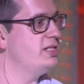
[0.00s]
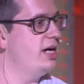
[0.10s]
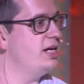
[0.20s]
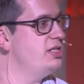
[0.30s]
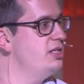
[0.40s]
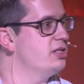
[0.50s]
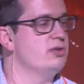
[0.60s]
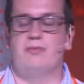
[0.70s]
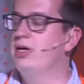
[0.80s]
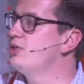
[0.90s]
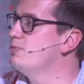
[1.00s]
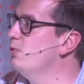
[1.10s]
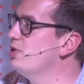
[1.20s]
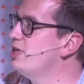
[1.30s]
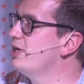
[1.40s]
actually is a smaller
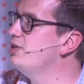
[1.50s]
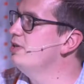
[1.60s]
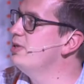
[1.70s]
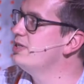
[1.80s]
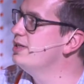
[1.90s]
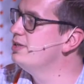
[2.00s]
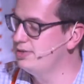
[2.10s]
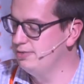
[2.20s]
section of the business.